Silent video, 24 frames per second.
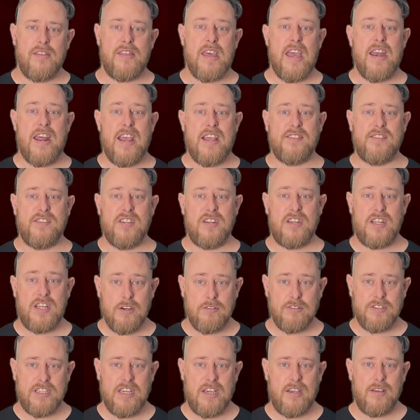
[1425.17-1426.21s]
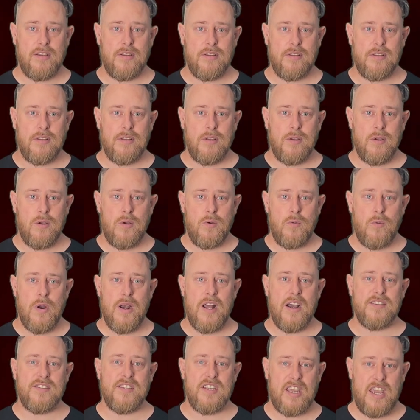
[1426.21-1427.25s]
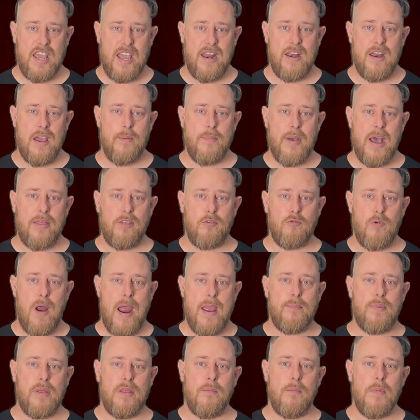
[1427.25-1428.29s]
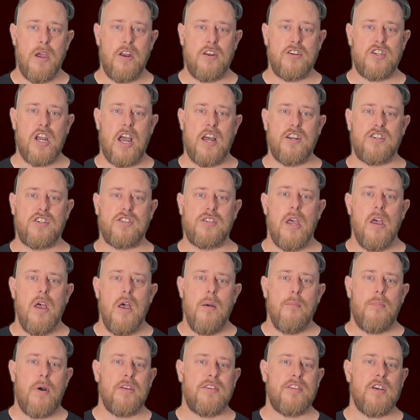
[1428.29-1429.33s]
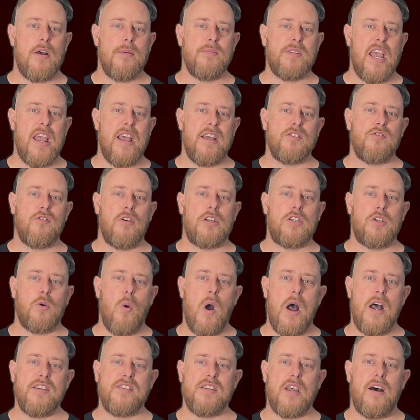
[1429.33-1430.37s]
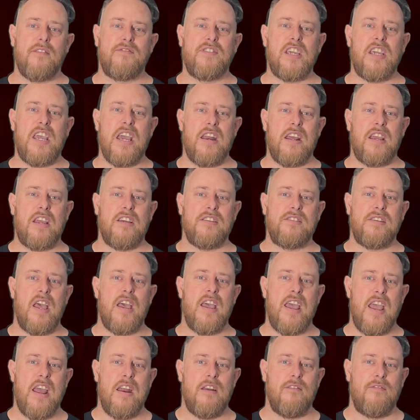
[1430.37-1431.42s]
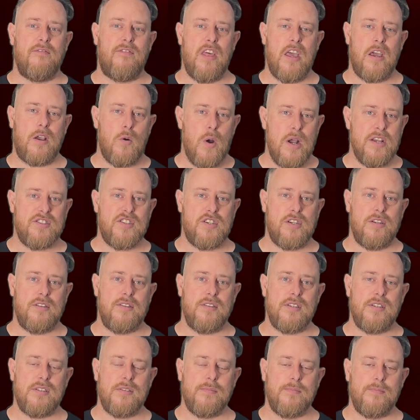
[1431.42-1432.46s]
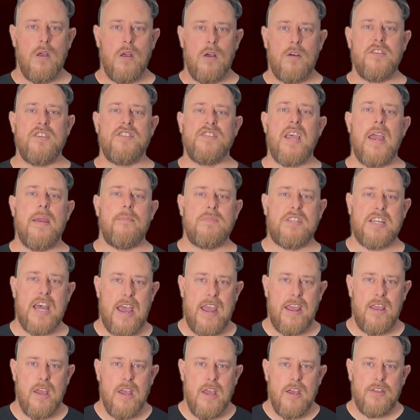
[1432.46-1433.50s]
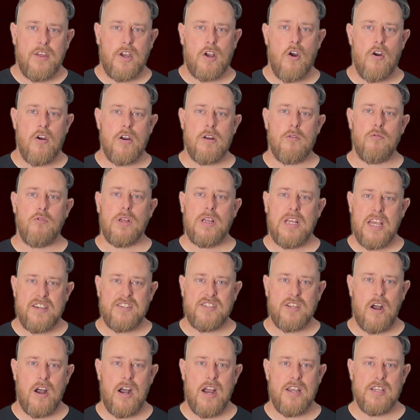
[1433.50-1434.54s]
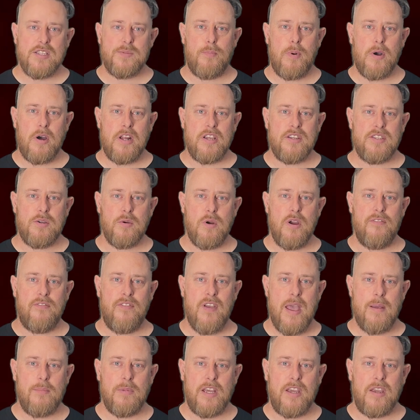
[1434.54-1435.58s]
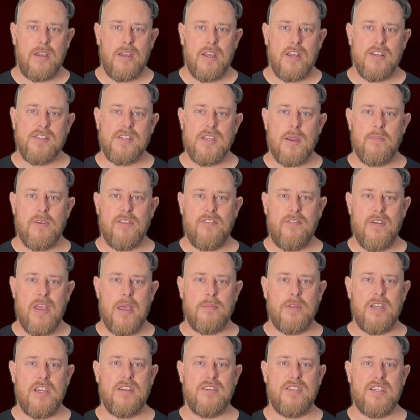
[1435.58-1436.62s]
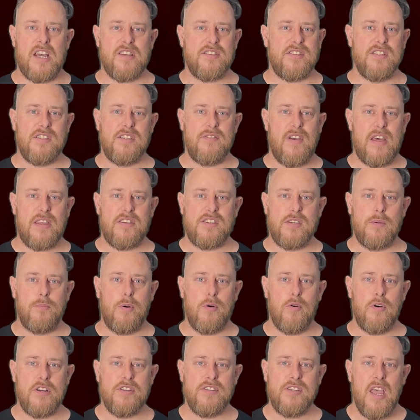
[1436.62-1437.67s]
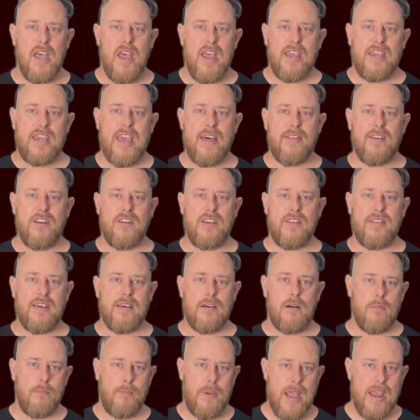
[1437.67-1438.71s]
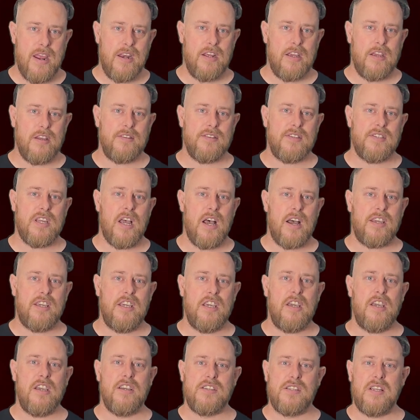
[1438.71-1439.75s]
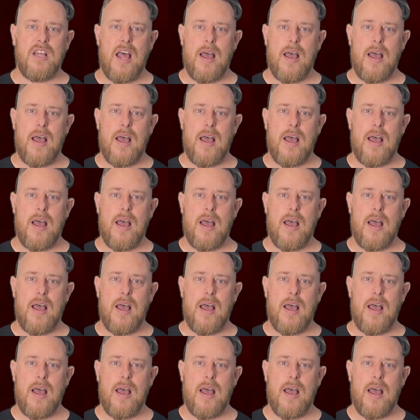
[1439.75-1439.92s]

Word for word: He then answered guilty when asked again about the rape and the murder charges, both times answering twice after getting ahead of their questions. On the same day, the coroner released Aya's body to her family, and some of the family and dozens of other supporters gathered at the Albanian Saki